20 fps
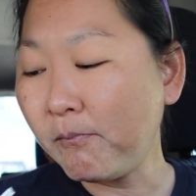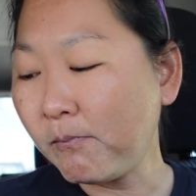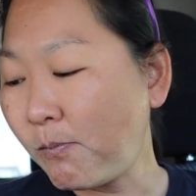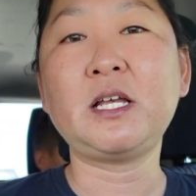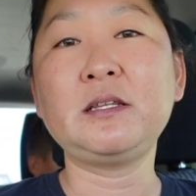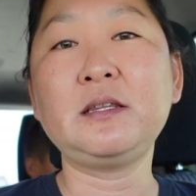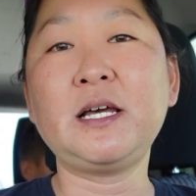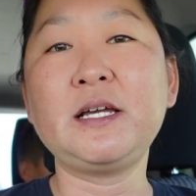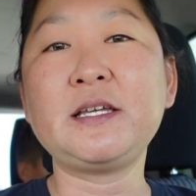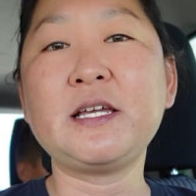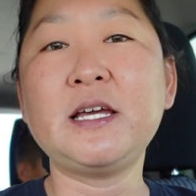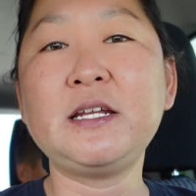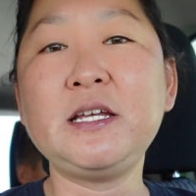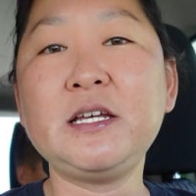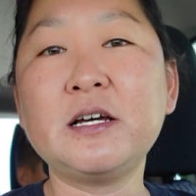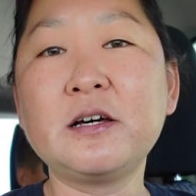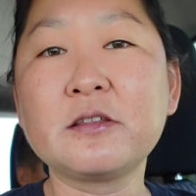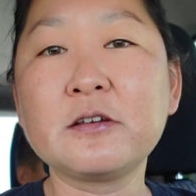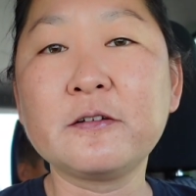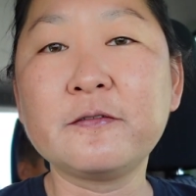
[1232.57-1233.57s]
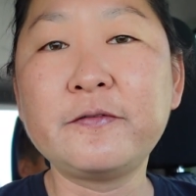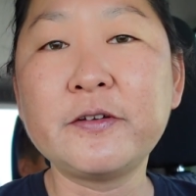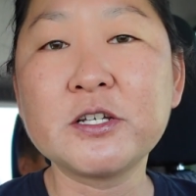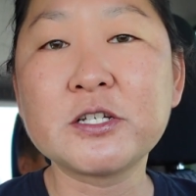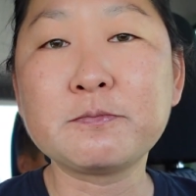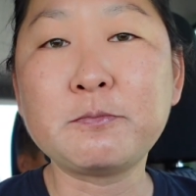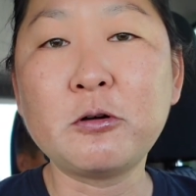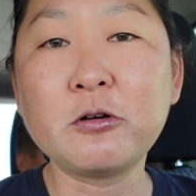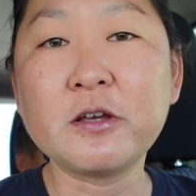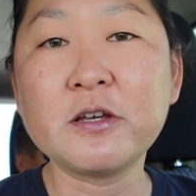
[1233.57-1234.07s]
And like any other
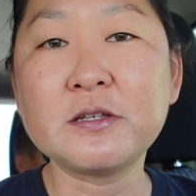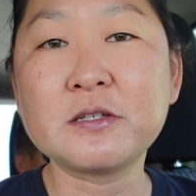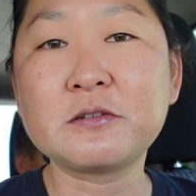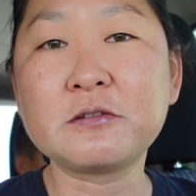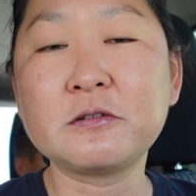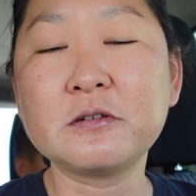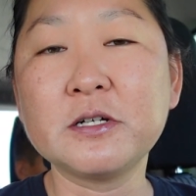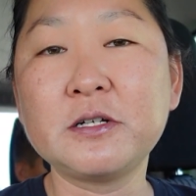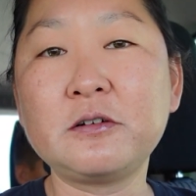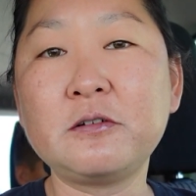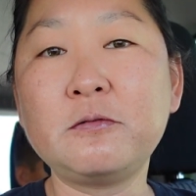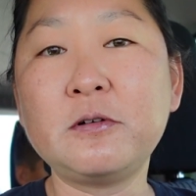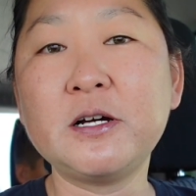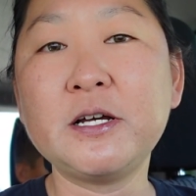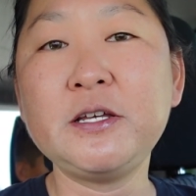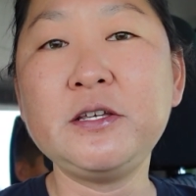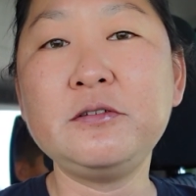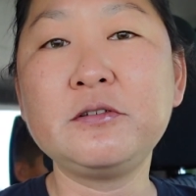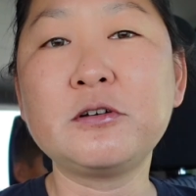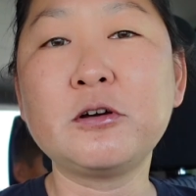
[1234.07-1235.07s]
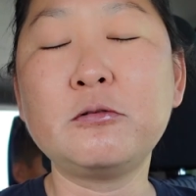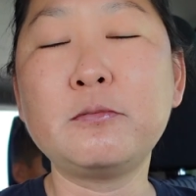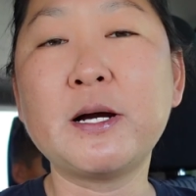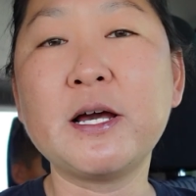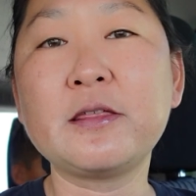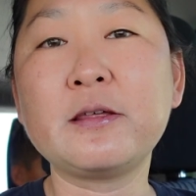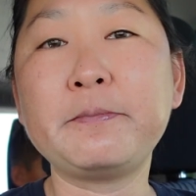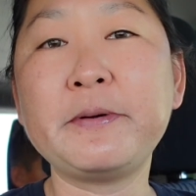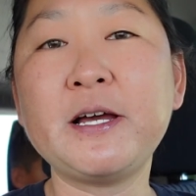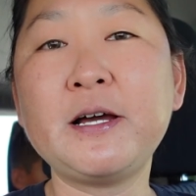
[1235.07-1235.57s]
fish poke store in Hawaii, you go
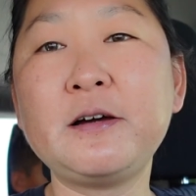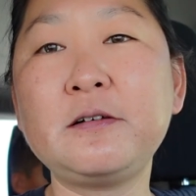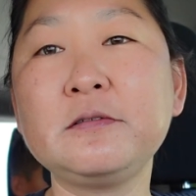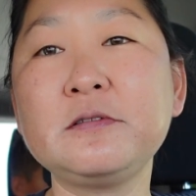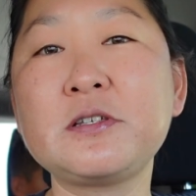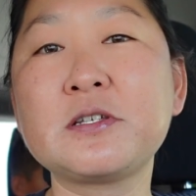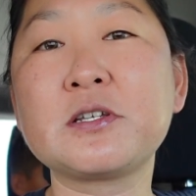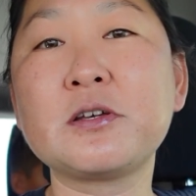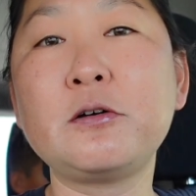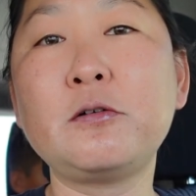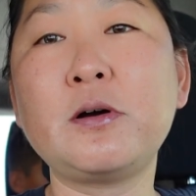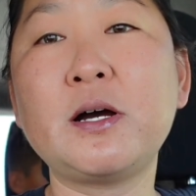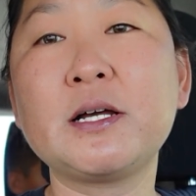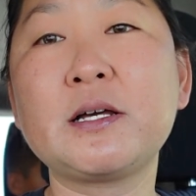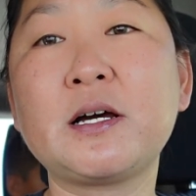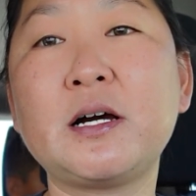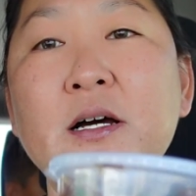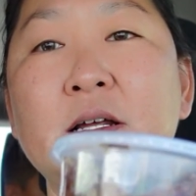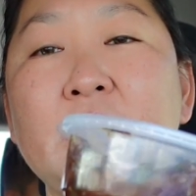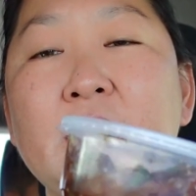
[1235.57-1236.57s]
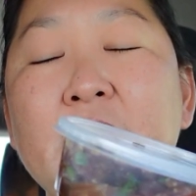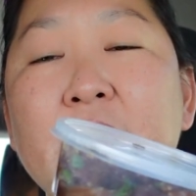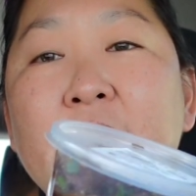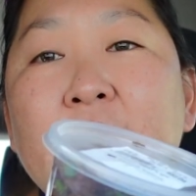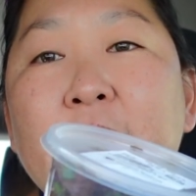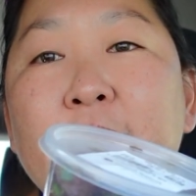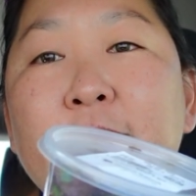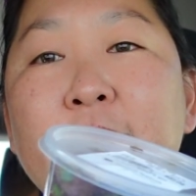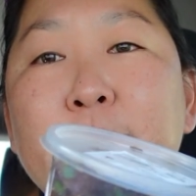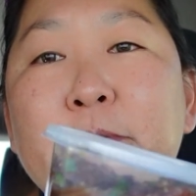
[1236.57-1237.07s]
by the pound. So I got a
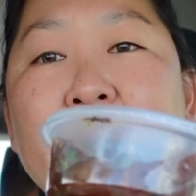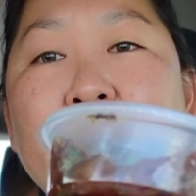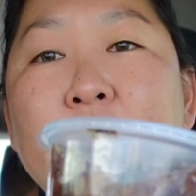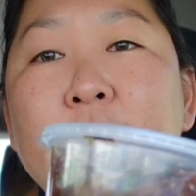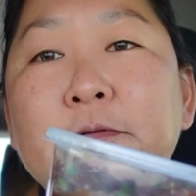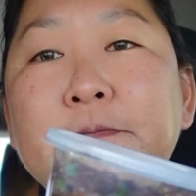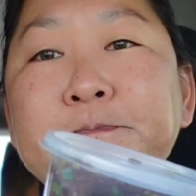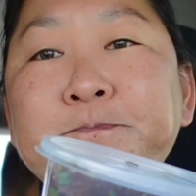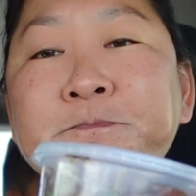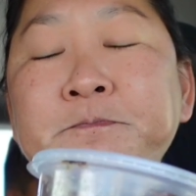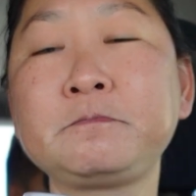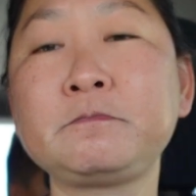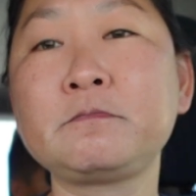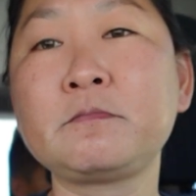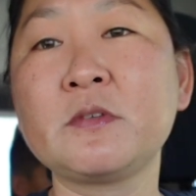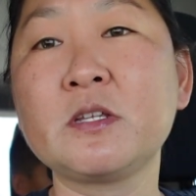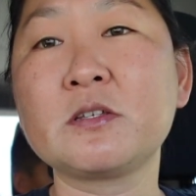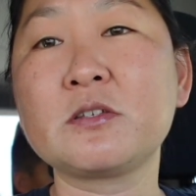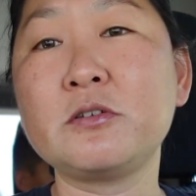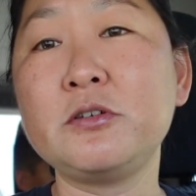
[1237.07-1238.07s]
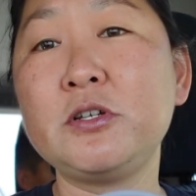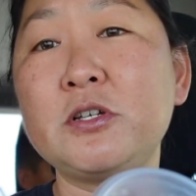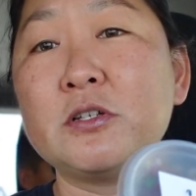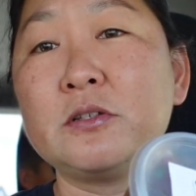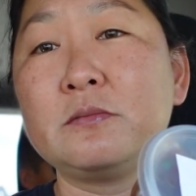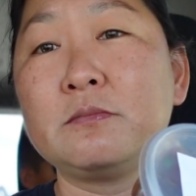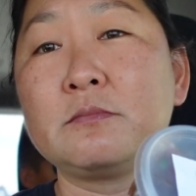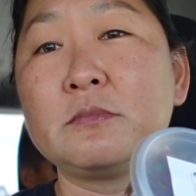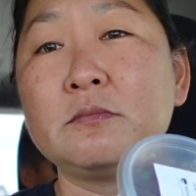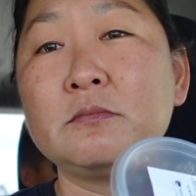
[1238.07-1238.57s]
half a pound. So you
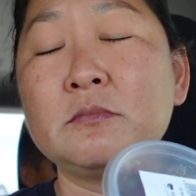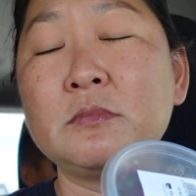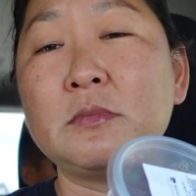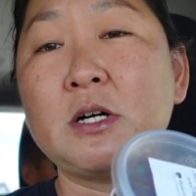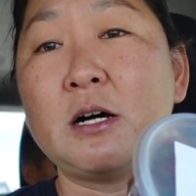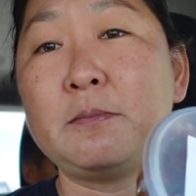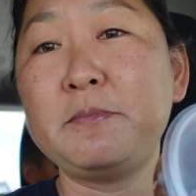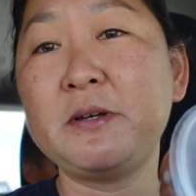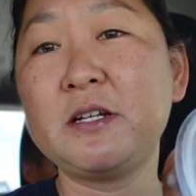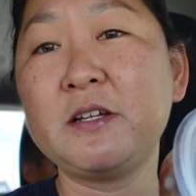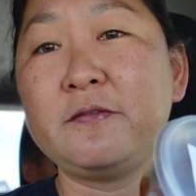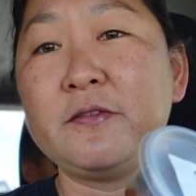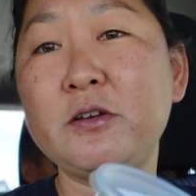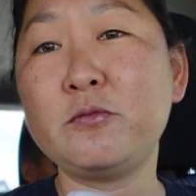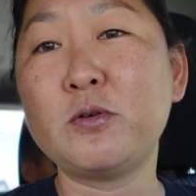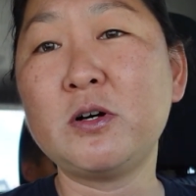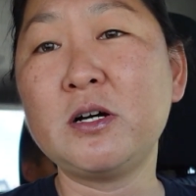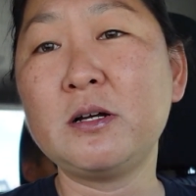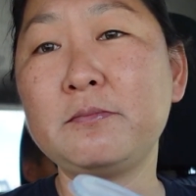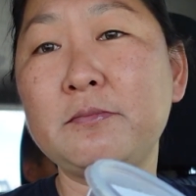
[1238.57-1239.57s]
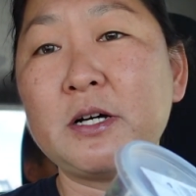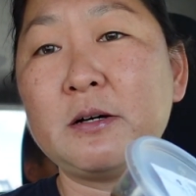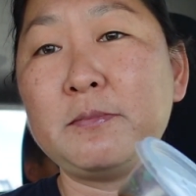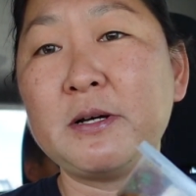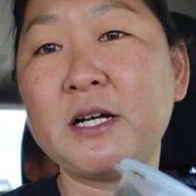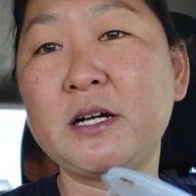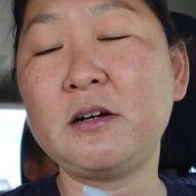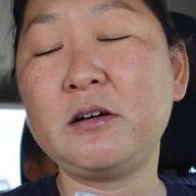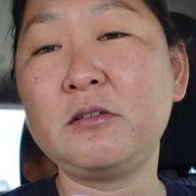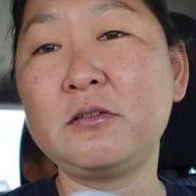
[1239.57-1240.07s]
can up it if you want, a
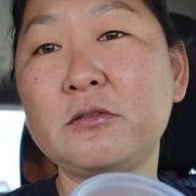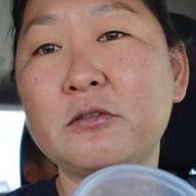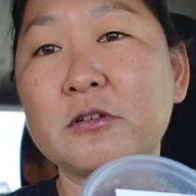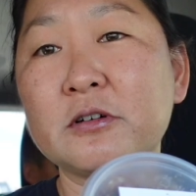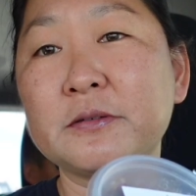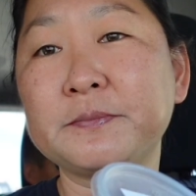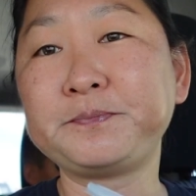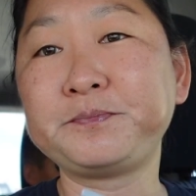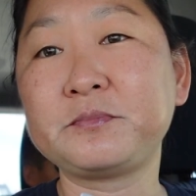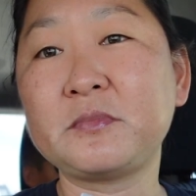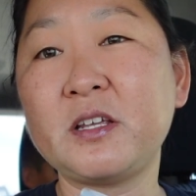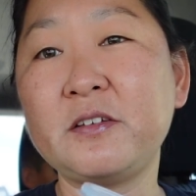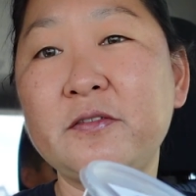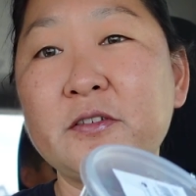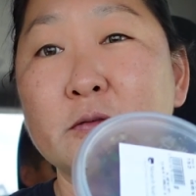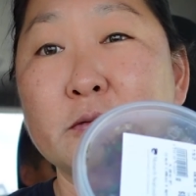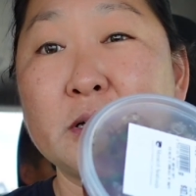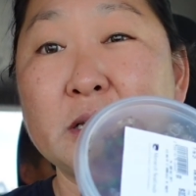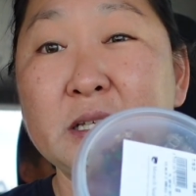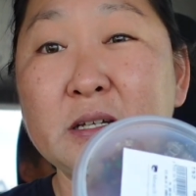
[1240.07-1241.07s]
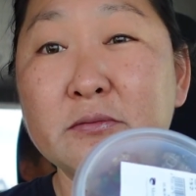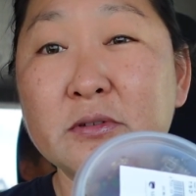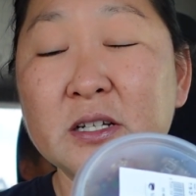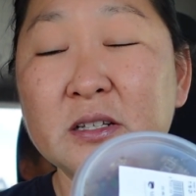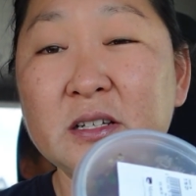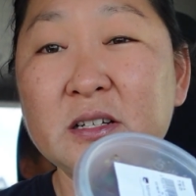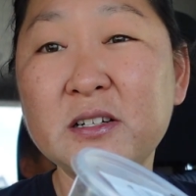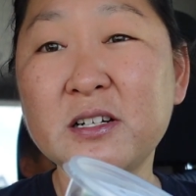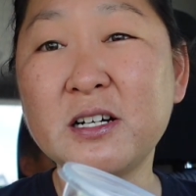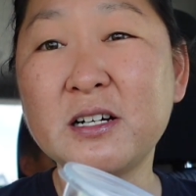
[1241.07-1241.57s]
pound, or if you're really,
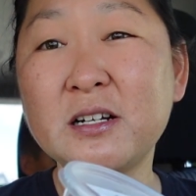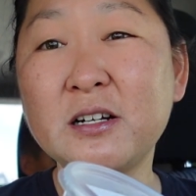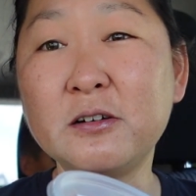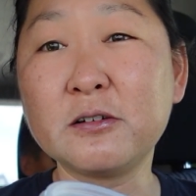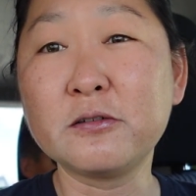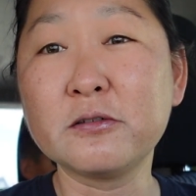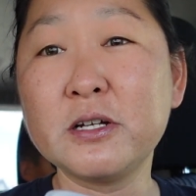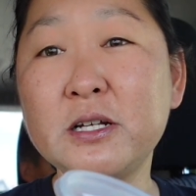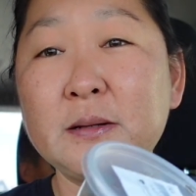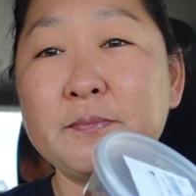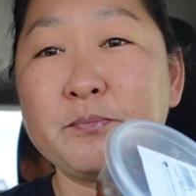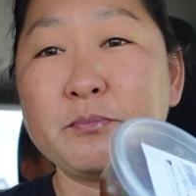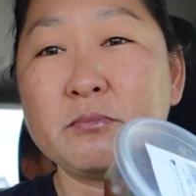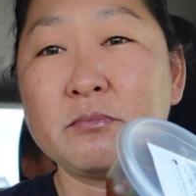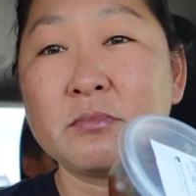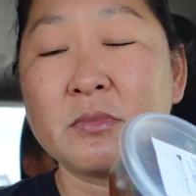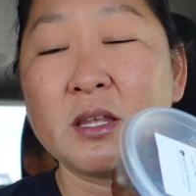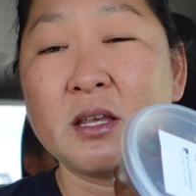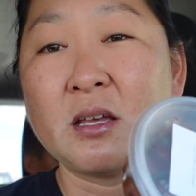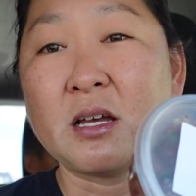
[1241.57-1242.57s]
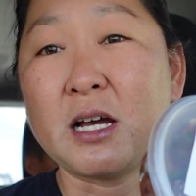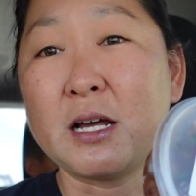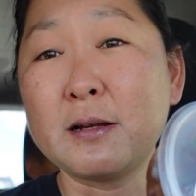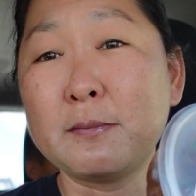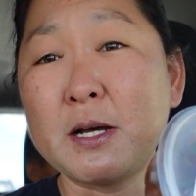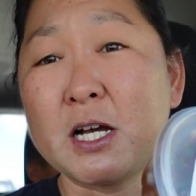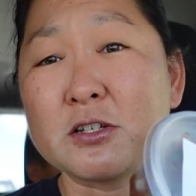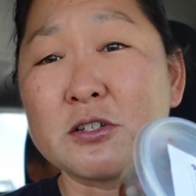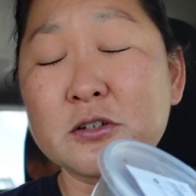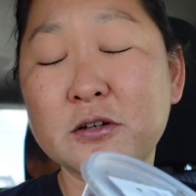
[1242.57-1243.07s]
really not hungry. I'm
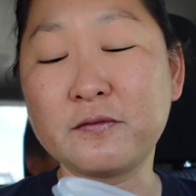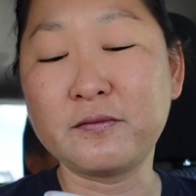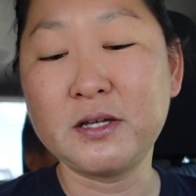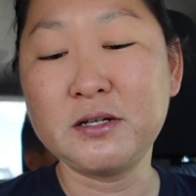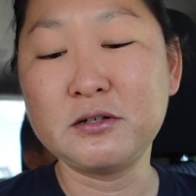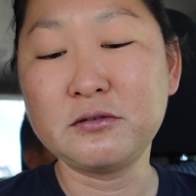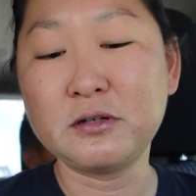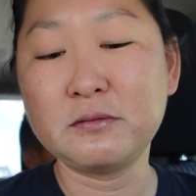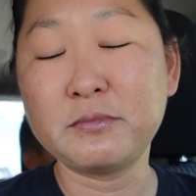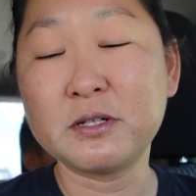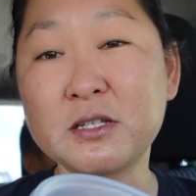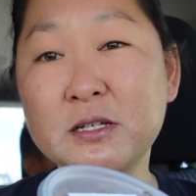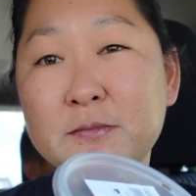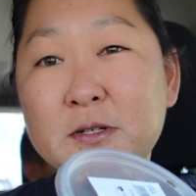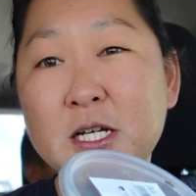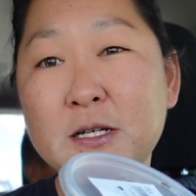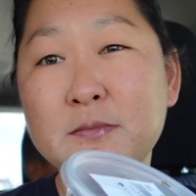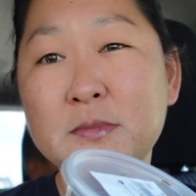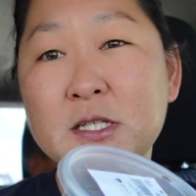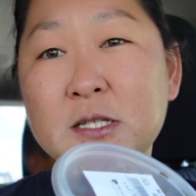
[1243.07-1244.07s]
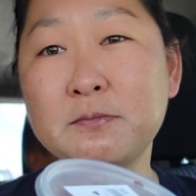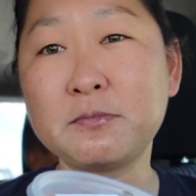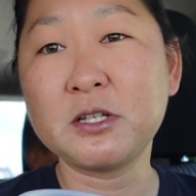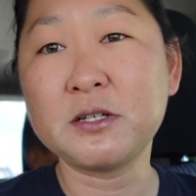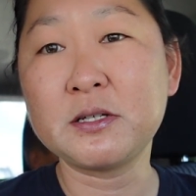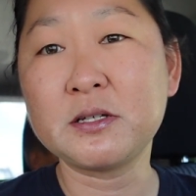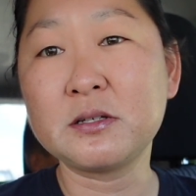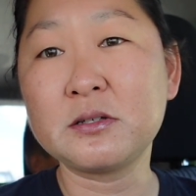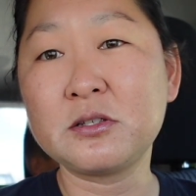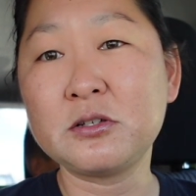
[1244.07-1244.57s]
not sure if they do it, but sometimes some
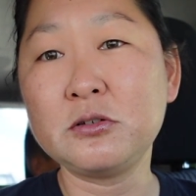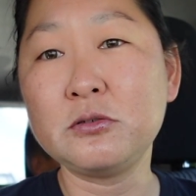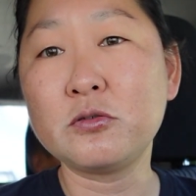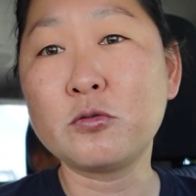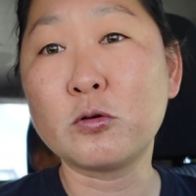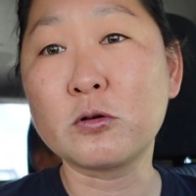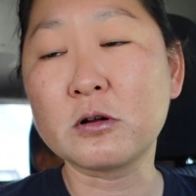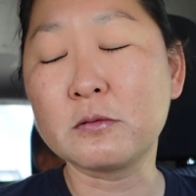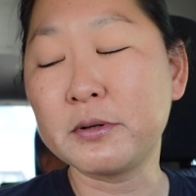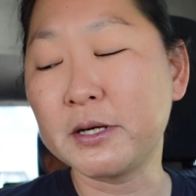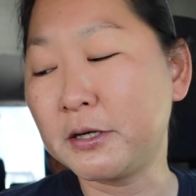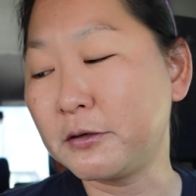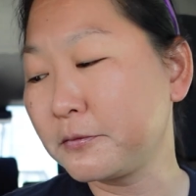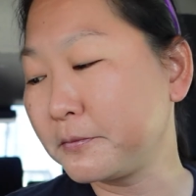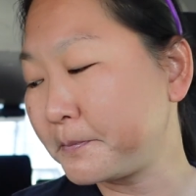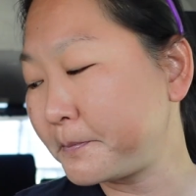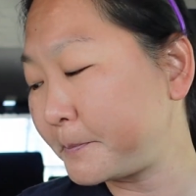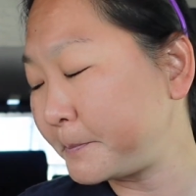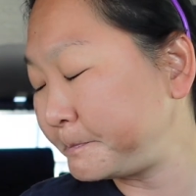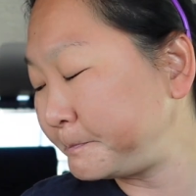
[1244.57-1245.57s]
places do quarter pound.